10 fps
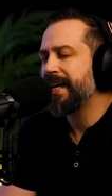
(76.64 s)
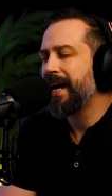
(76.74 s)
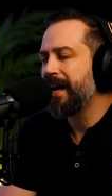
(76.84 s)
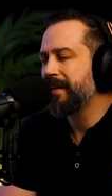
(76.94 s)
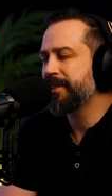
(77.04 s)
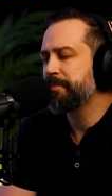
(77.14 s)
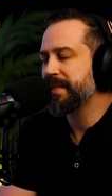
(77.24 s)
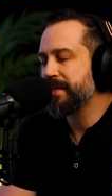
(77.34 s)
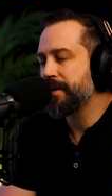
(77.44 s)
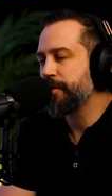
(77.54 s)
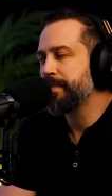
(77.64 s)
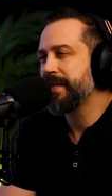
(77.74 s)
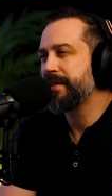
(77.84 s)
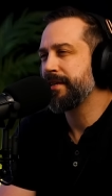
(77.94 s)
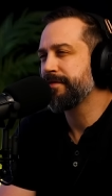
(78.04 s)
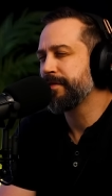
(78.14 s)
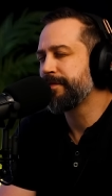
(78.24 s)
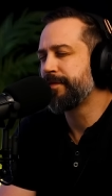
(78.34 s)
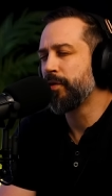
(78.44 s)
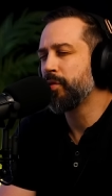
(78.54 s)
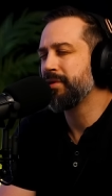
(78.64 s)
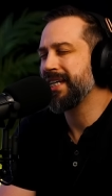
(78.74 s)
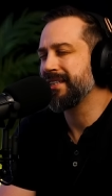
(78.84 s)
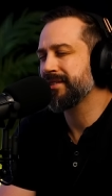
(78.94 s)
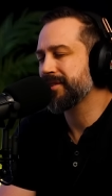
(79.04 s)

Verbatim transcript: been hundred percent humidity for four weeks